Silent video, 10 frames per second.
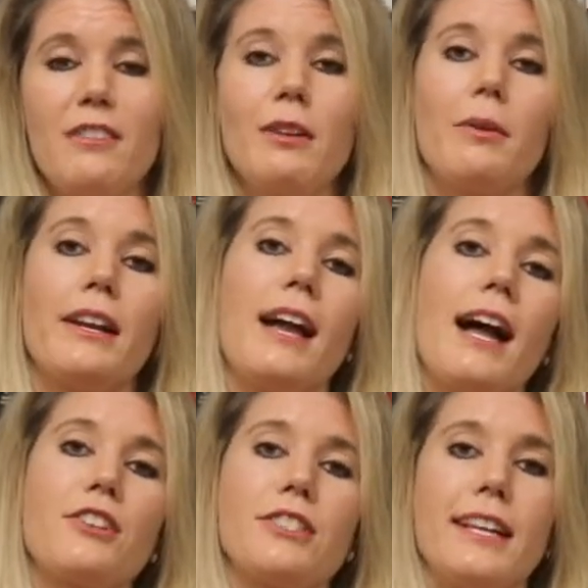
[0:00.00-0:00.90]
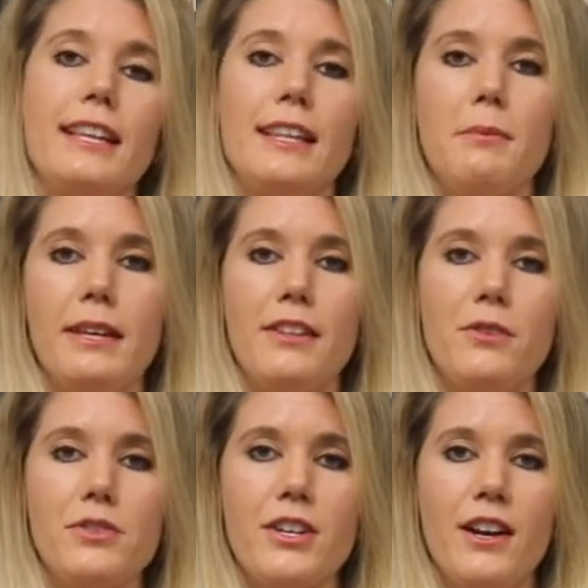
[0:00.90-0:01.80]
We want to actually eliminate
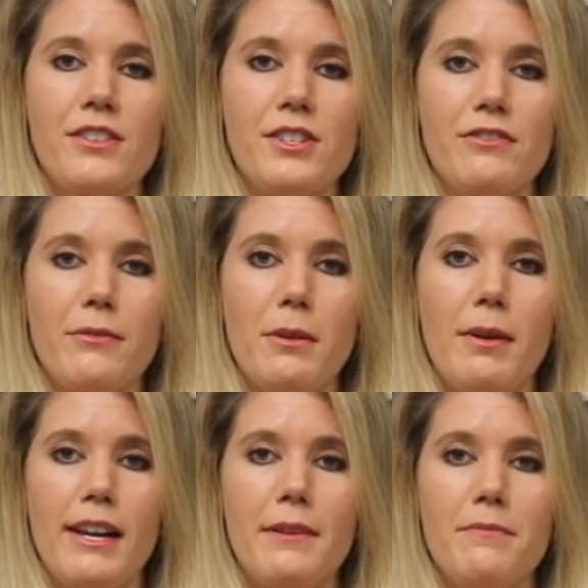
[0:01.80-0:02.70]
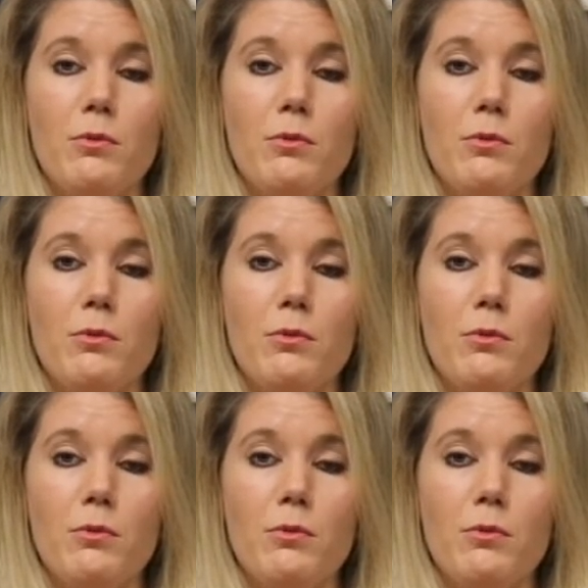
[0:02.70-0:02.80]
those toxins from the body,